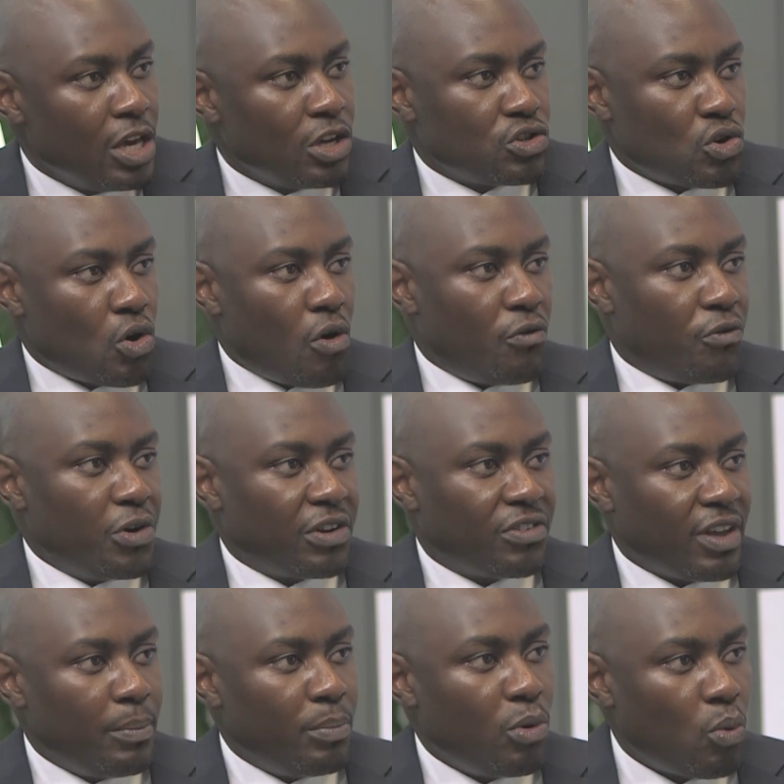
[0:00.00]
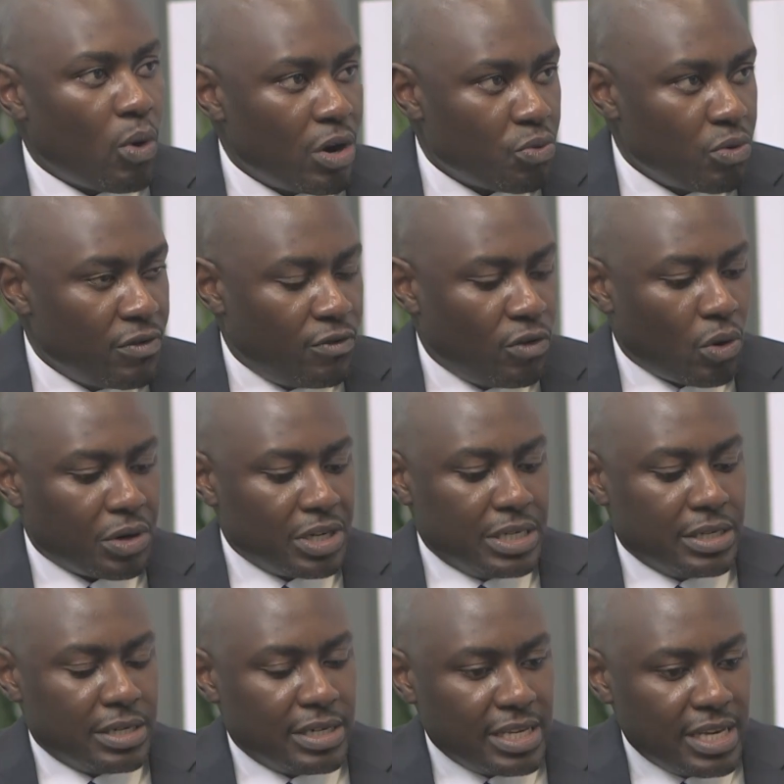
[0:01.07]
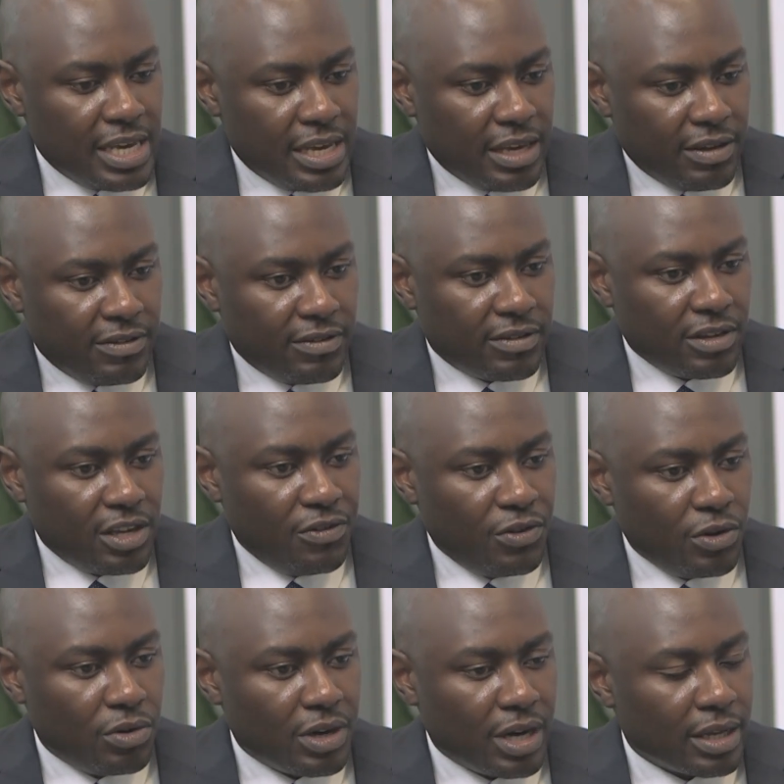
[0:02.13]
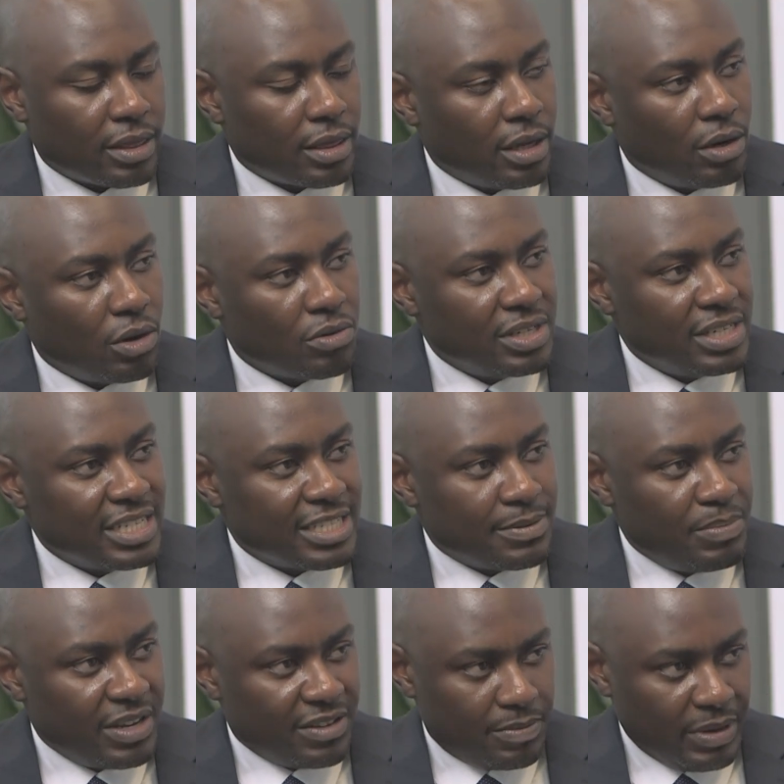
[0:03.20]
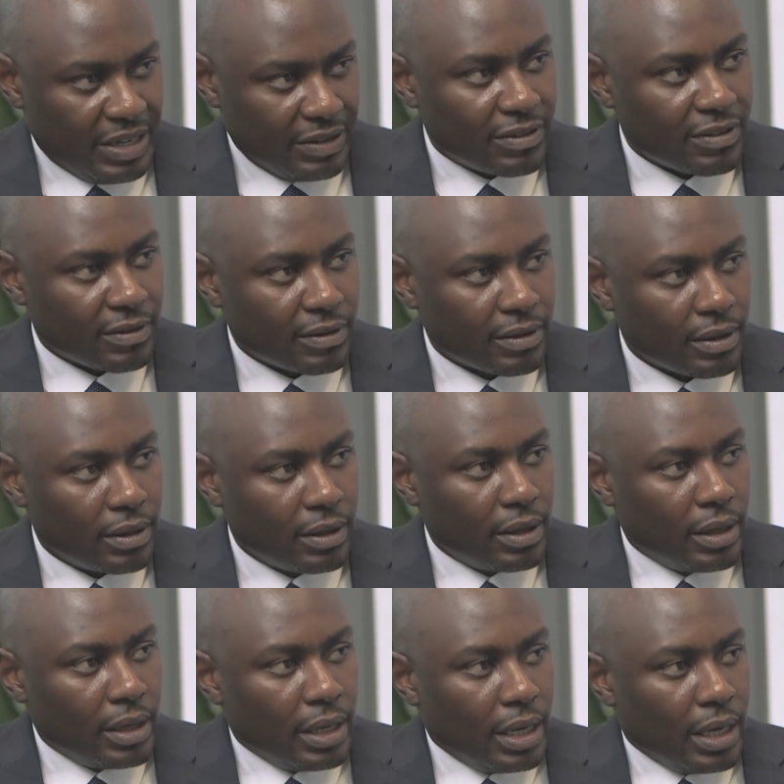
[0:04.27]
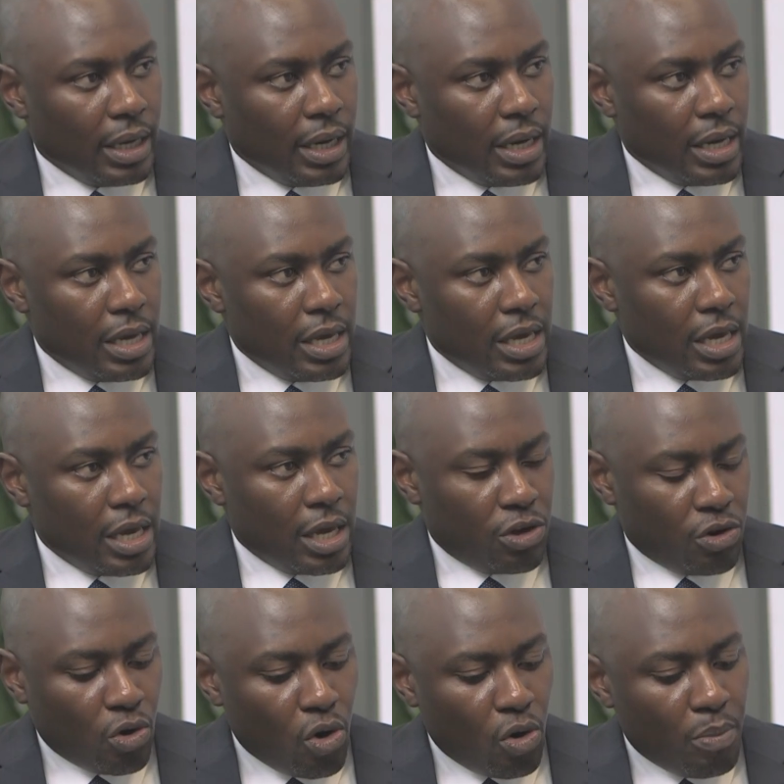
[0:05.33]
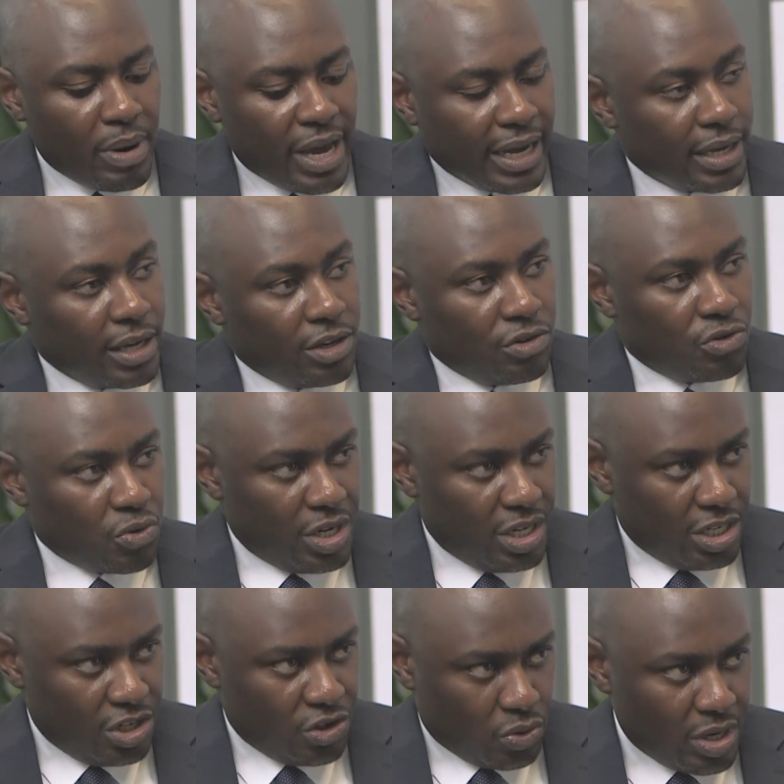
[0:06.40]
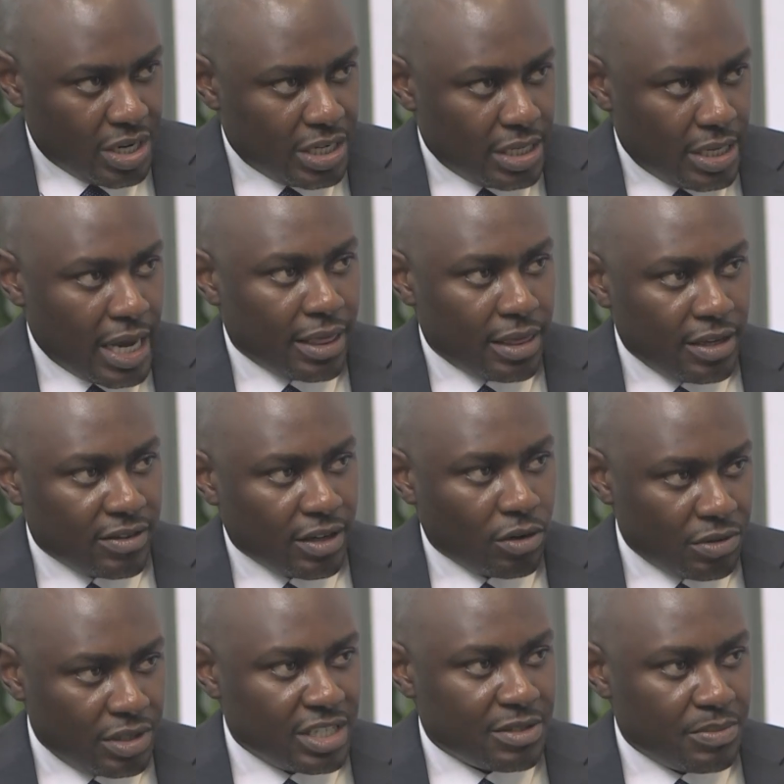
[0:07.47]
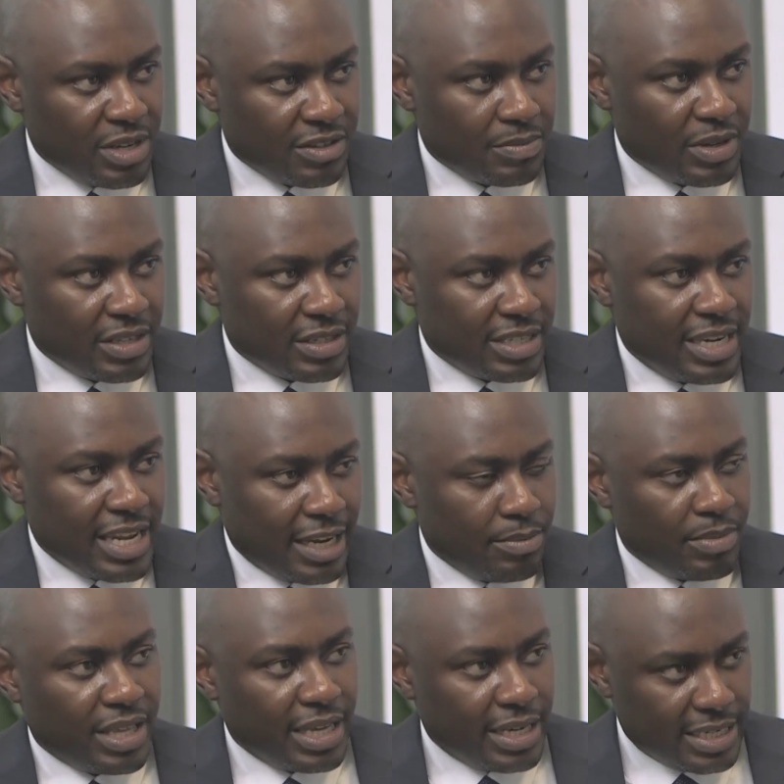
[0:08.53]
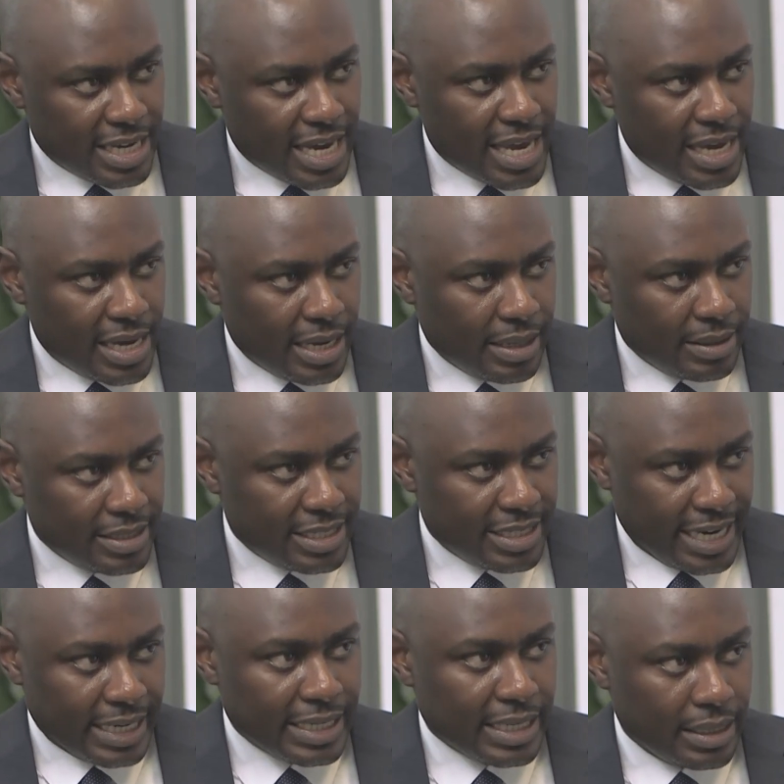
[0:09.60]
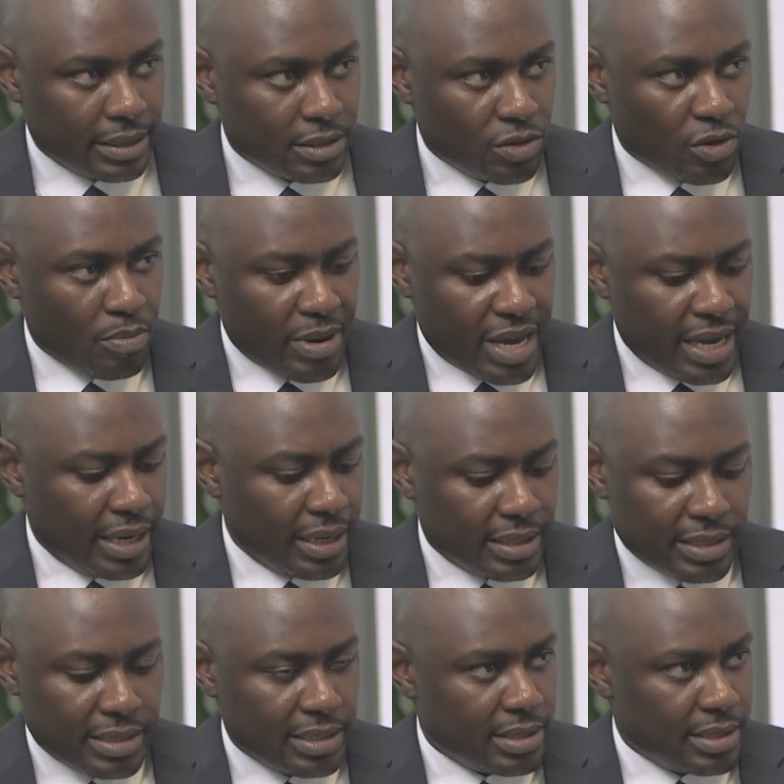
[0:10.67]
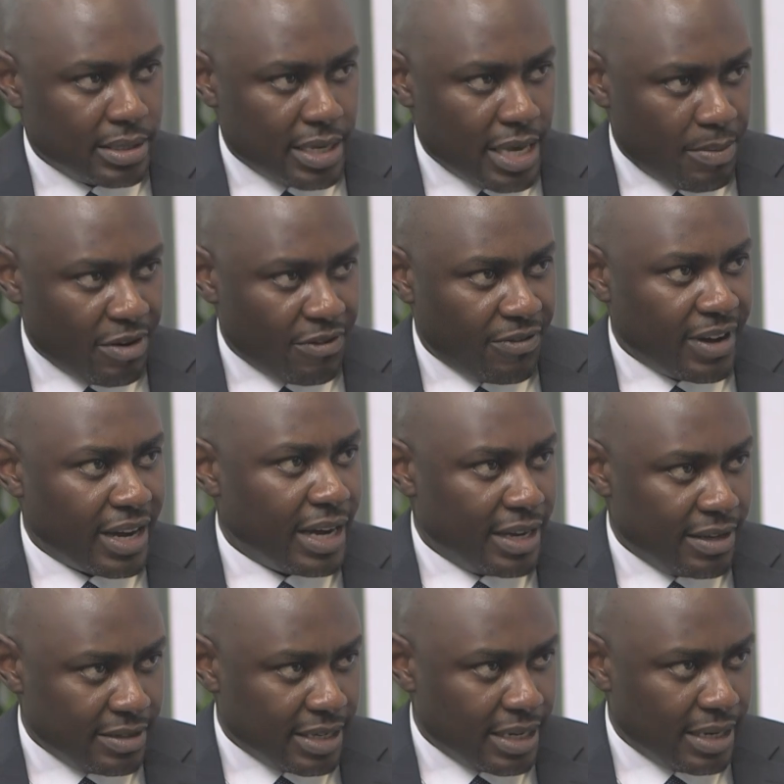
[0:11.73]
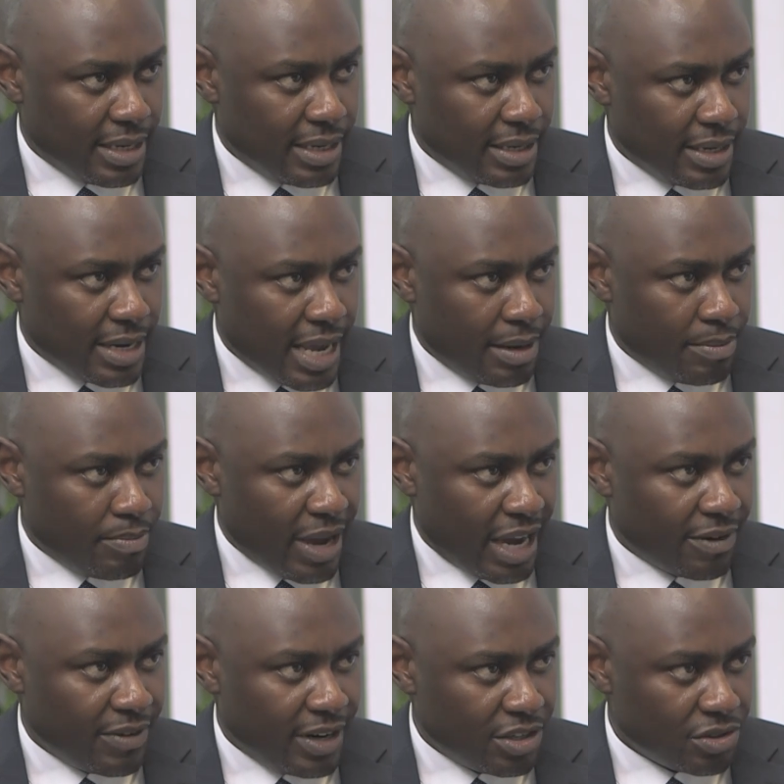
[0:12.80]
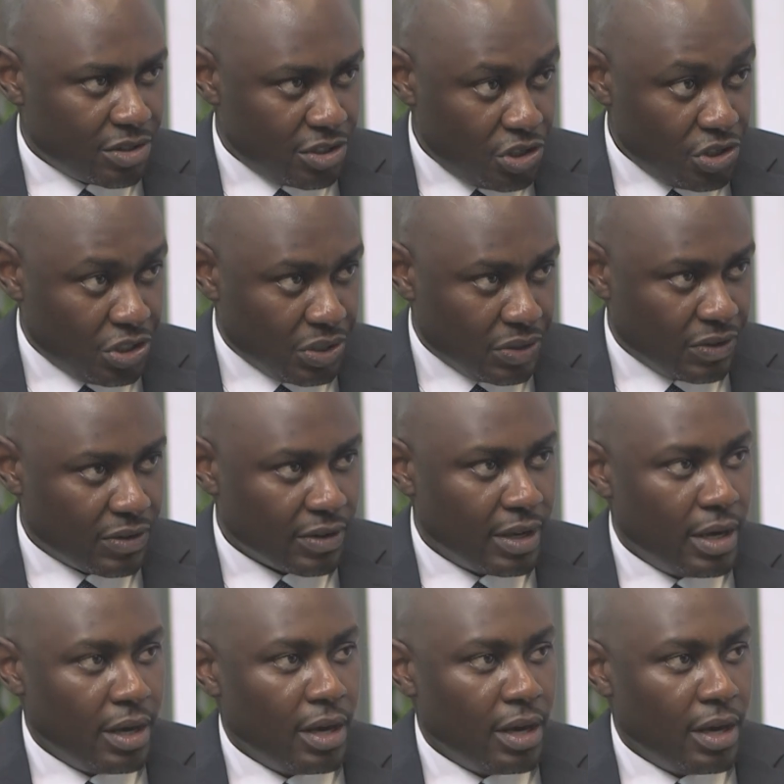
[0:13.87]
So, for example, what we've noted is, if you look at the loan disbursements, you go back in 2020, and these are loan disbursements done by the entire sector, so banks, MFIs, and non-bank financial institutions,